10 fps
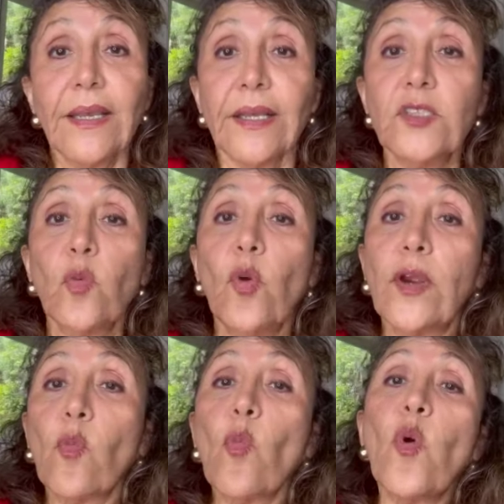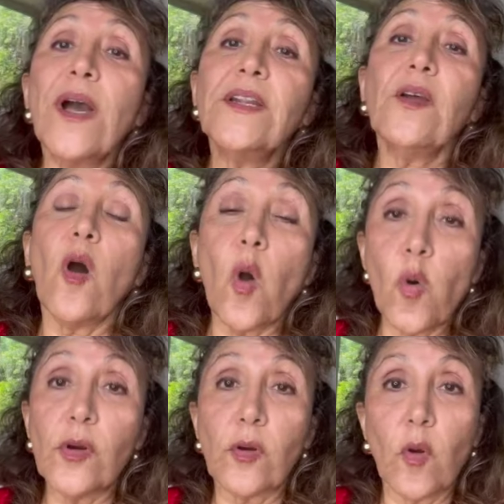It's where one
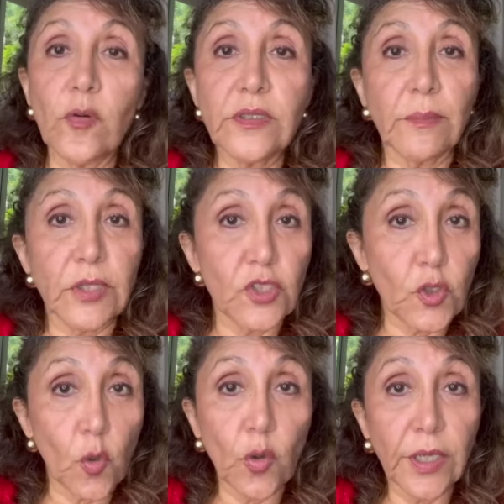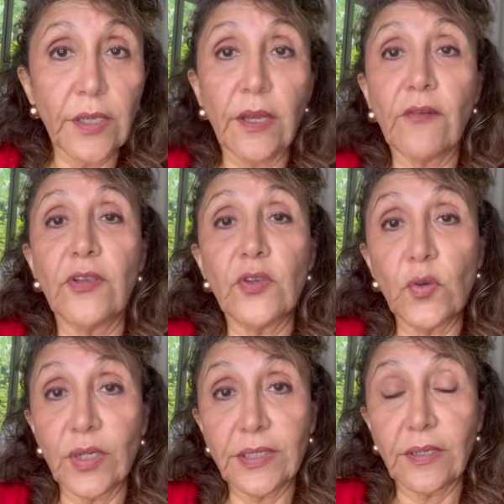owner owns a majority of a
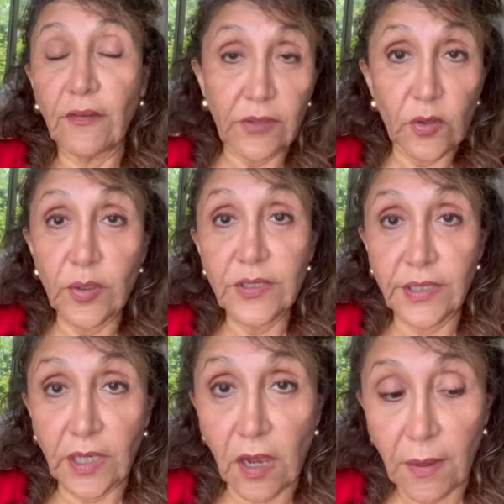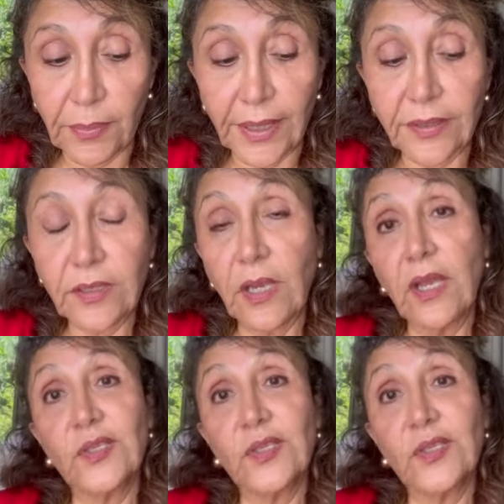unit of the units in a complex.